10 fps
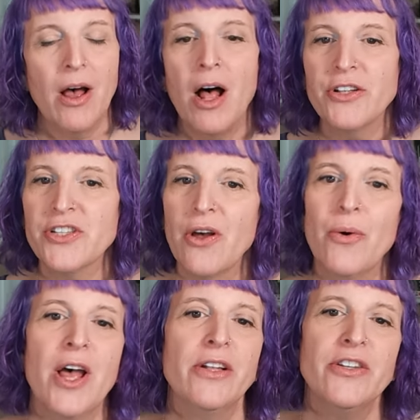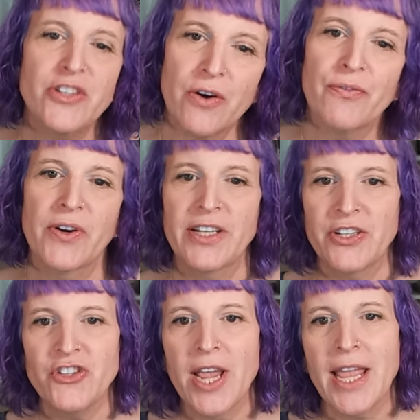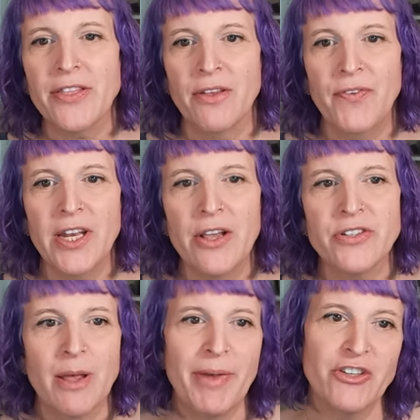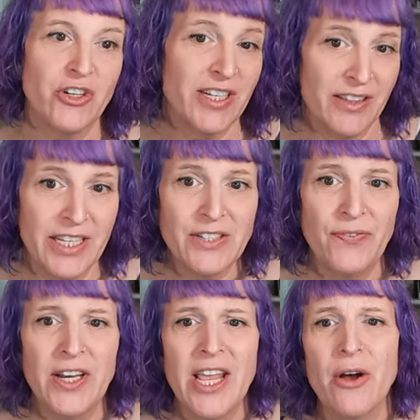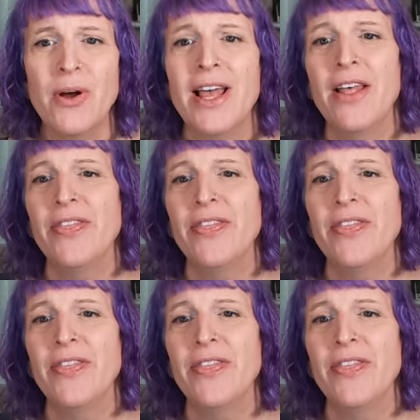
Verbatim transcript: Also, don't forget to check out the videos I mentioned in this video